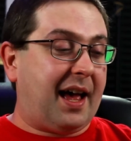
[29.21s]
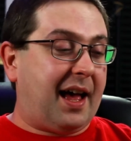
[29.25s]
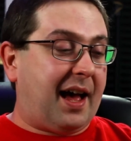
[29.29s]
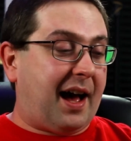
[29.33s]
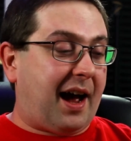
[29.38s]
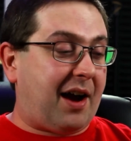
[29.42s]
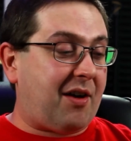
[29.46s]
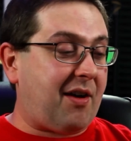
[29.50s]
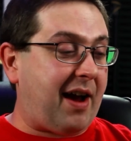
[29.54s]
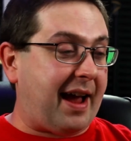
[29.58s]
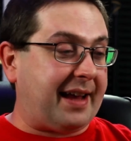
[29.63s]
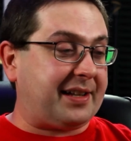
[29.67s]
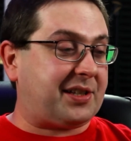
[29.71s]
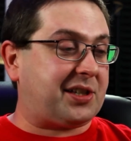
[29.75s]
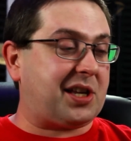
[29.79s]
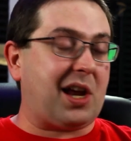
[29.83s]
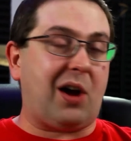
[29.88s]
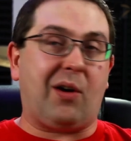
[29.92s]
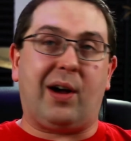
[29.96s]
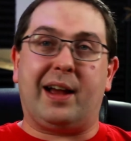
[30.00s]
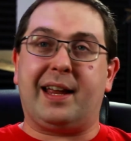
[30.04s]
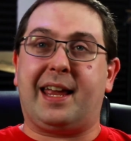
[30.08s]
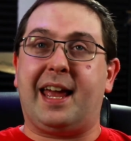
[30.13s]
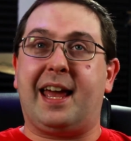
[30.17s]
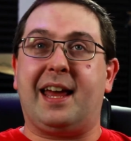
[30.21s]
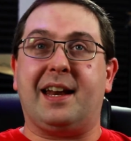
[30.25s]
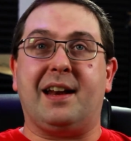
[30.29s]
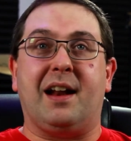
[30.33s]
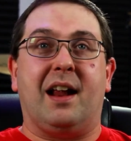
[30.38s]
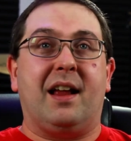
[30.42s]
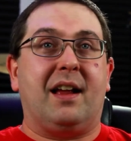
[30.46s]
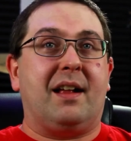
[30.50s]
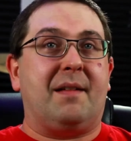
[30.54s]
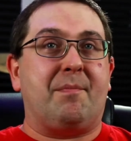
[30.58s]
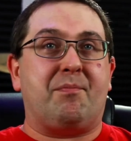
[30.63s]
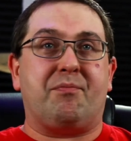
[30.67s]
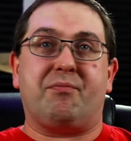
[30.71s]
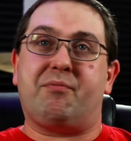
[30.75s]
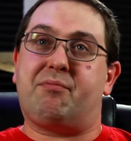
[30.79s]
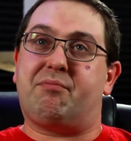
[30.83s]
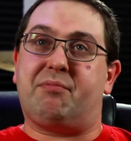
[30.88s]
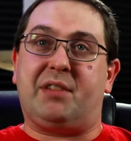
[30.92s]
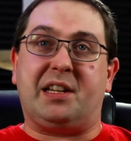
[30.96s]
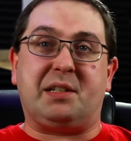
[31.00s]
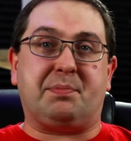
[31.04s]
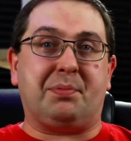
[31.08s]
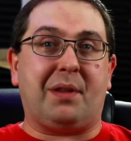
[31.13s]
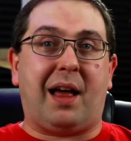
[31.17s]
All right, so again,
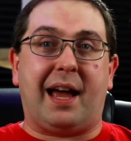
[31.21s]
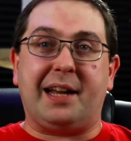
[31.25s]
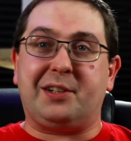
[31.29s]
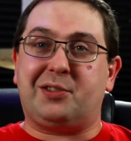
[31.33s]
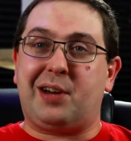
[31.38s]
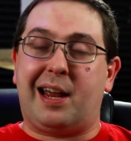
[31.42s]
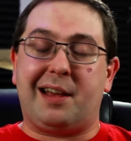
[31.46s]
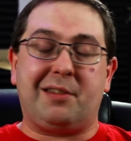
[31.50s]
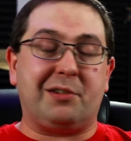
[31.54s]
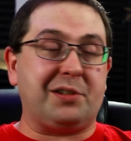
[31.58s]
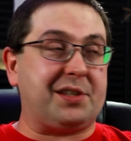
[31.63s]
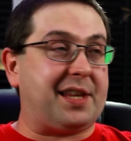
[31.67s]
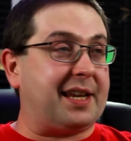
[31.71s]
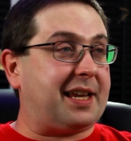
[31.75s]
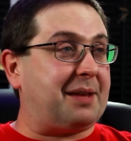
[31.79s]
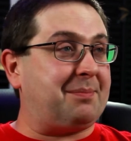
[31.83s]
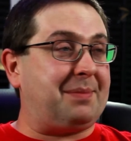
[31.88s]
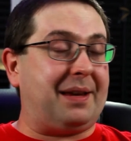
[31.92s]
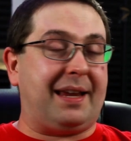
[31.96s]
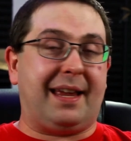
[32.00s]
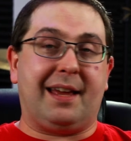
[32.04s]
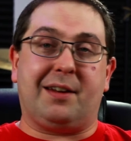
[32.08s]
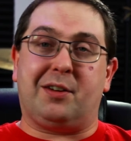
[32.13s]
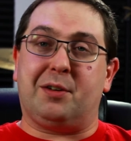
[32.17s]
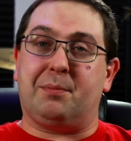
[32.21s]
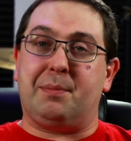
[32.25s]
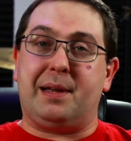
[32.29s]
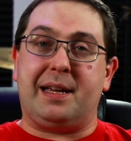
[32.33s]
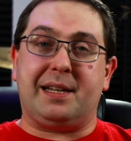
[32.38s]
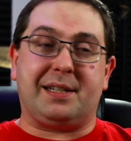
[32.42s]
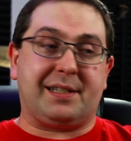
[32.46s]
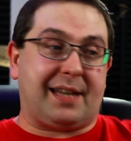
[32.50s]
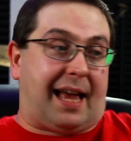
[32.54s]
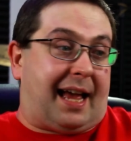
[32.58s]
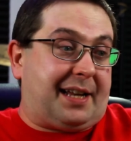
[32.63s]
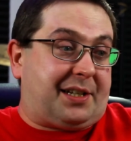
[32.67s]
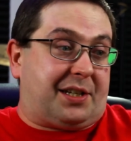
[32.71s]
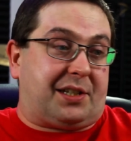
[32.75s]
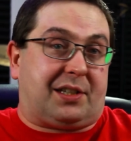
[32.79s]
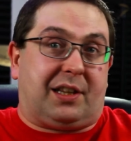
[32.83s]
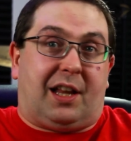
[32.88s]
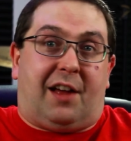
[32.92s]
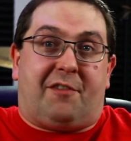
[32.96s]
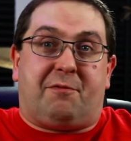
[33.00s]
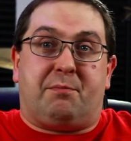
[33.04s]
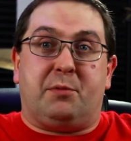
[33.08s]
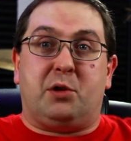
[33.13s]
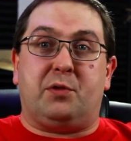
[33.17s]
these blind trailers, they can be hit or miss. I just
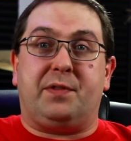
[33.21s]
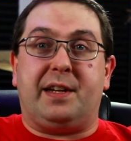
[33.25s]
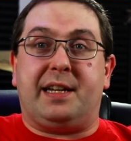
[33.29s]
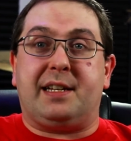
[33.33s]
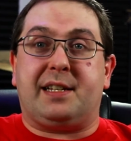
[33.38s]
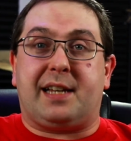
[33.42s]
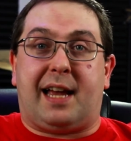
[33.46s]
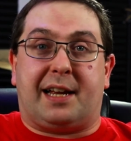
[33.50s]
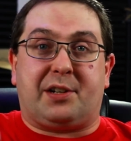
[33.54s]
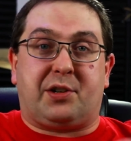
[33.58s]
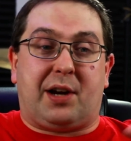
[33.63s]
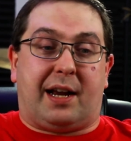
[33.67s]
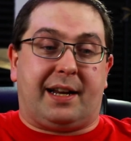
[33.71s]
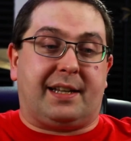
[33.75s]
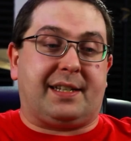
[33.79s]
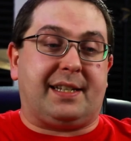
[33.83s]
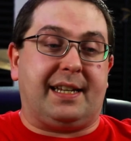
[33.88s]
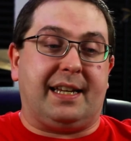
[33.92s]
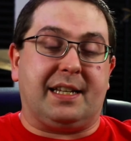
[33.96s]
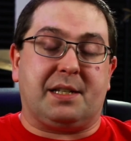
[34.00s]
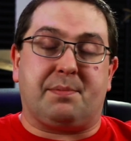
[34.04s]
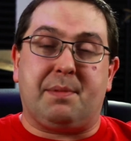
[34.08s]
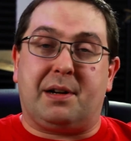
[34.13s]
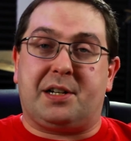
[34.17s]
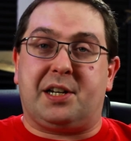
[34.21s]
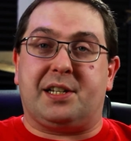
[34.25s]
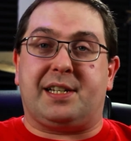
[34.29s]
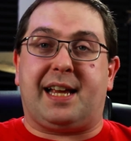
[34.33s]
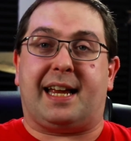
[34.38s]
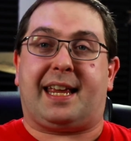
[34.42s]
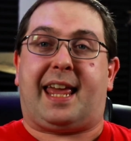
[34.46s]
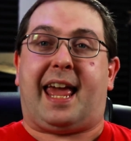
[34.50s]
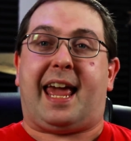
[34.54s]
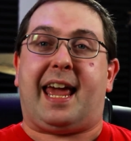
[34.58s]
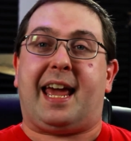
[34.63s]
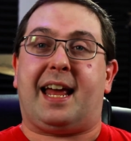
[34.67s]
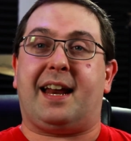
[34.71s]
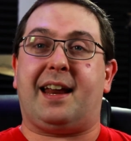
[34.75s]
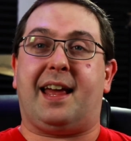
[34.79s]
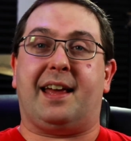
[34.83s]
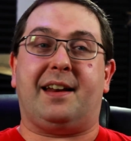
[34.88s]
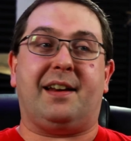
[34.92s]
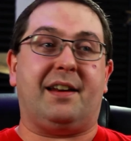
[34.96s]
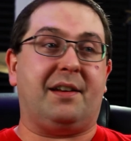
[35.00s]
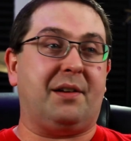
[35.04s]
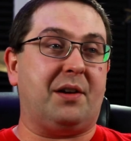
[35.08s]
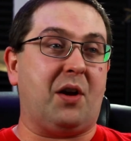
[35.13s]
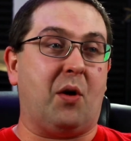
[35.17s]
love movies. I try to see as much as I can
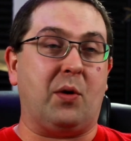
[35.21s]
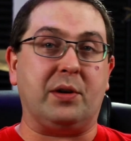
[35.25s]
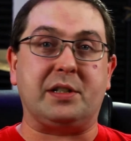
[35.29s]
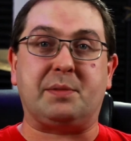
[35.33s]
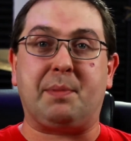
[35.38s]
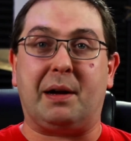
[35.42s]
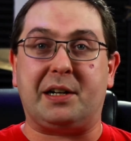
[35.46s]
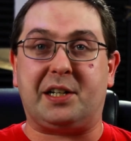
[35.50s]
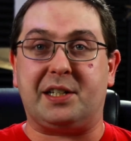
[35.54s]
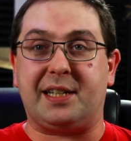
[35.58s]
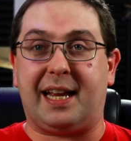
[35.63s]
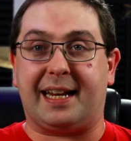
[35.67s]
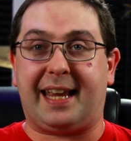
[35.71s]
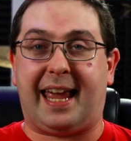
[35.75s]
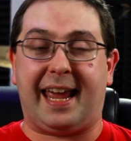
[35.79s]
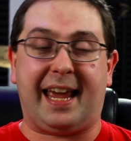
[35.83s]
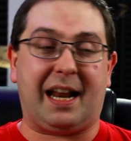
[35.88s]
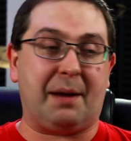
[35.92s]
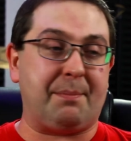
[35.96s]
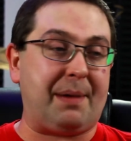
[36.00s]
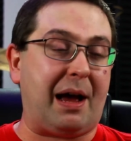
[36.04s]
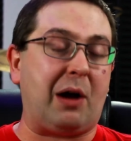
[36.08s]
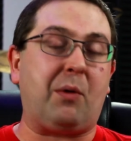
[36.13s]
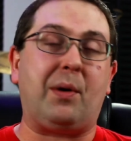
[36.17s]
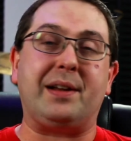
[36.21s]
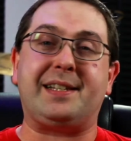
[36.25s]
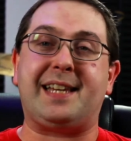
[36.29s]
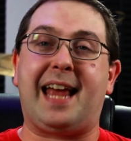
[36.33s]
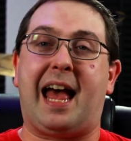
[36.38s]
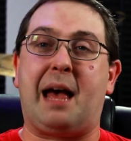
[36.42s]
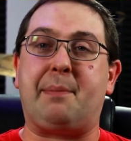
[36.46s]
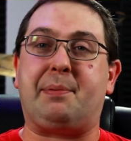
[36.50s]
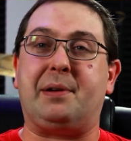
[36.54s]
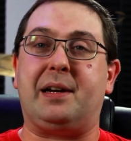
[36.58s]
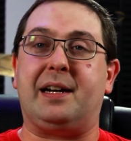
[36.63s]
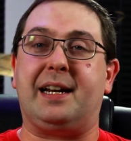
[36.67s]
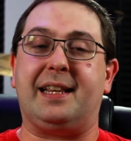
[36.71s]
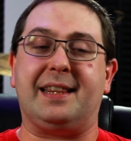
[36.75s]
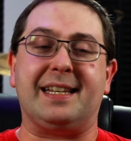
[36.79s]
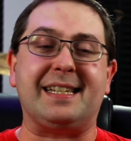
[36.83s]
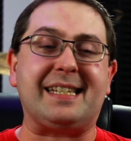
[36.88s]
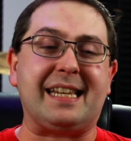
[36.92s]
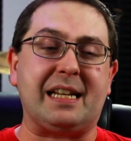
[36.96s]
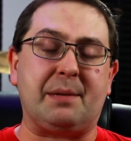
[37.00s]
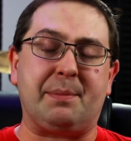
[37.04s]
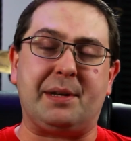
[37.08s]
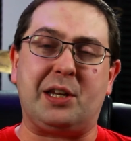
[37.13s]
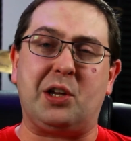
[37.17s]
and know as much as I can about what's happening in the
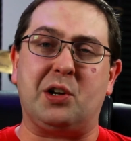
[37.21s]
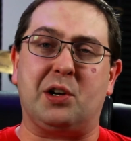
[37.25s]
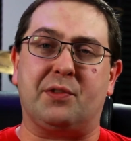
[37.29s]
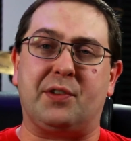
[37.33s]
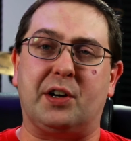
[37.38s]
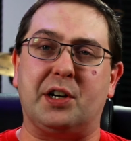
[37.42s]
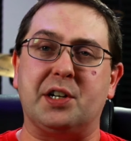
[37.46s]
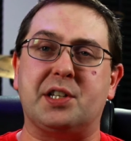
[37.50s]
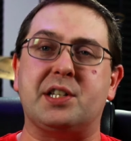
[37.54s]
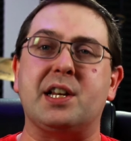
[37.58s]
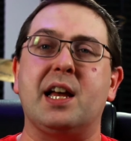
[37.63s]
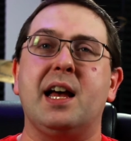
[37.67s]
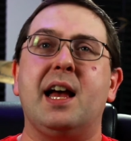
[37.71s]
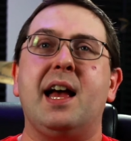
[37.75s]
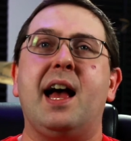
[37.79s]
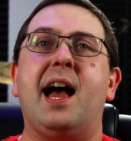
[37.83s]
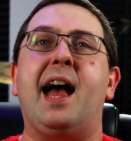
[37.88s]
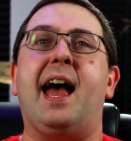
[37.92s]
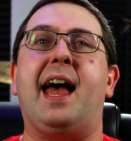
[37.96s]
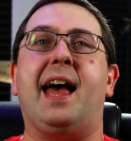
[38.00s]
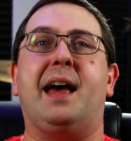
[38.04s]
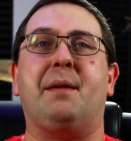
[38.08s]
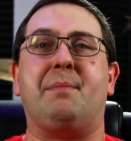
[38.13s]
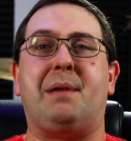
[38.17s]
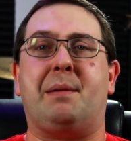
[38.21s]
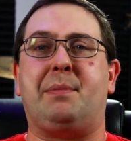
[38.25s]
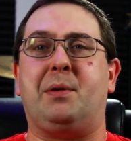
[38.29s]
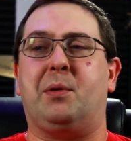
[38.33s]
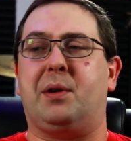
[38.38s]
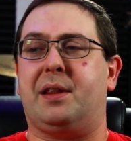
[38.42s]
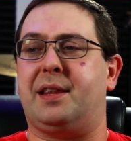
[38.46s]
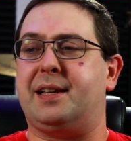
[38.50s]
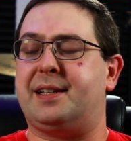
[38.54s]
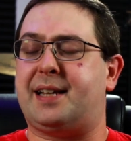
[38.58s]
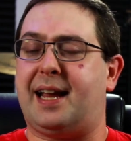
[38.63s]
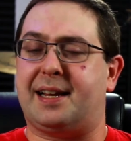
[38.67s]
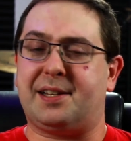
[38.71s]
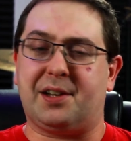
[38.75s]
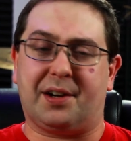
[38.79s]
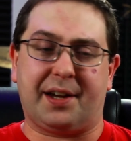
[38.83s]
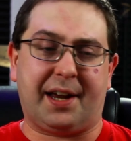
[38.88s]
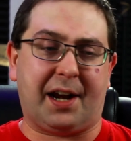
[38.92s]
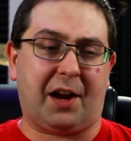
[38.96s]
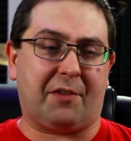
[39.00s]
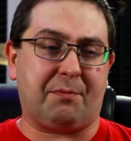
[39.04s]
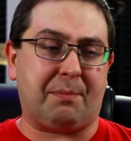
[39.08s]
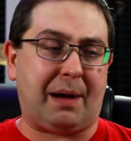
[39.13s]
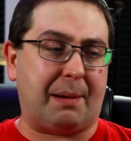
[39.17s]
cinema universe. And maybe one of these days I'll
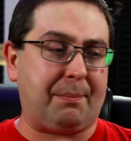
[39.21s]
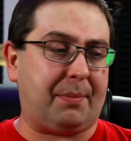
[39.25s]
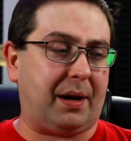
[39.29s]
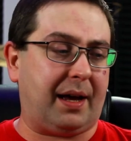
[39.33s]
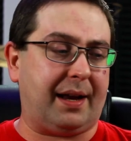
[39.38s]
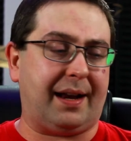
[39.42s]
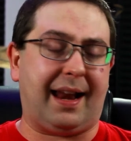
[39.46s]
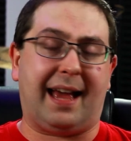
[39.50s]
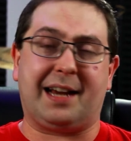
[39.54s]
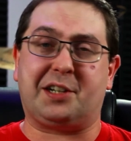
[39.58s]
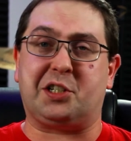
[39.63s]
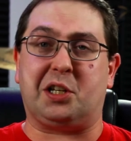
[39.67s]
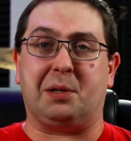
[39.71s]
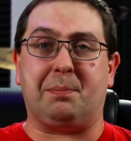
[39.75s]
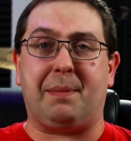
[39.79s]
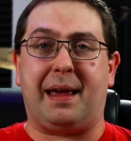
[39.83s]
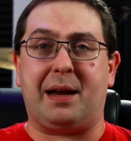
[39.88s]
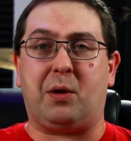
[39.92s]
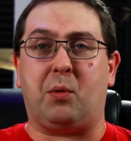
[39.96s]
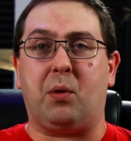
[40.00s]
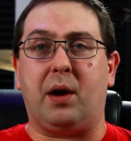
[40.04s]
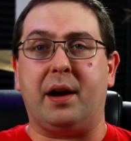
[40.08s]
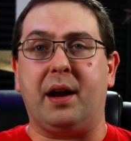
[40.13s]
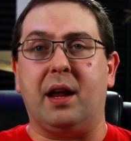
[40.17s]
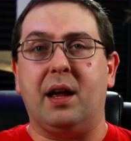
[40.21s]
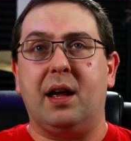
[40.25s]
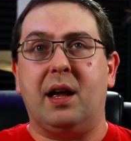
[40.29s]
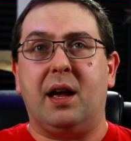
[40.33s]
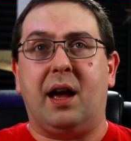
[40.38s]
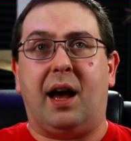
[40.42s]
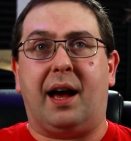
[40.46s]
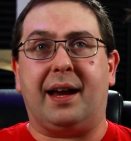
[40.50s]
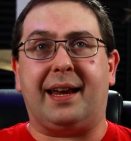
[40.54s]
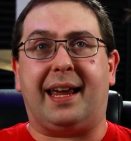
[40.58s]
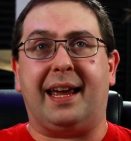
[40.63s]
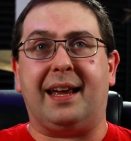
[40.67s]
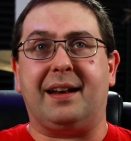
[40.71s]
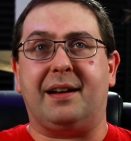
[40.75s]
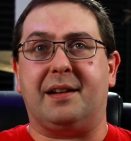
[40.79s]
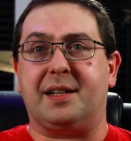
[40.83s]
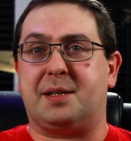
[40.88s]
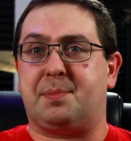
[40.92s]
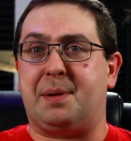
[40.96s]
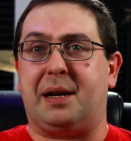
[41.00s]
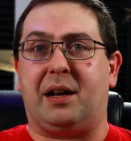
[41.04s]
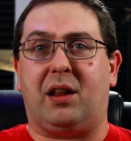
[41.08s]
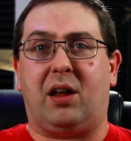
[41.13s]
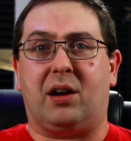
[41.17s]
get off my butt and actually make one. Again,
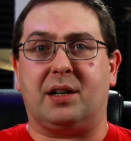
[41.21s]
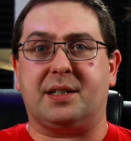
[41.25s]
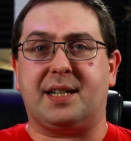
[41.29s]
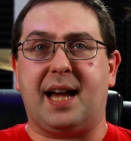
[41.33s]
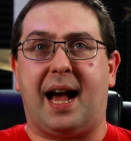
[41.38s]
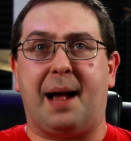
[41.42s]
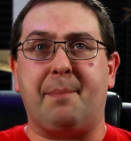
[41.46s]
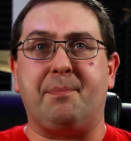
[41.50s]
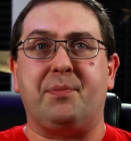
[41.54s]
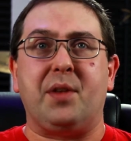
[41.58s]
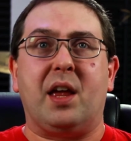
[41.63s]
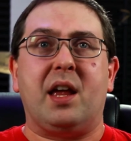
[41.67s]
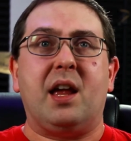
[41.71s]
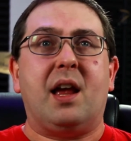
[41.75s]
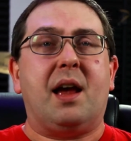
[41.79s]
it's been a long time.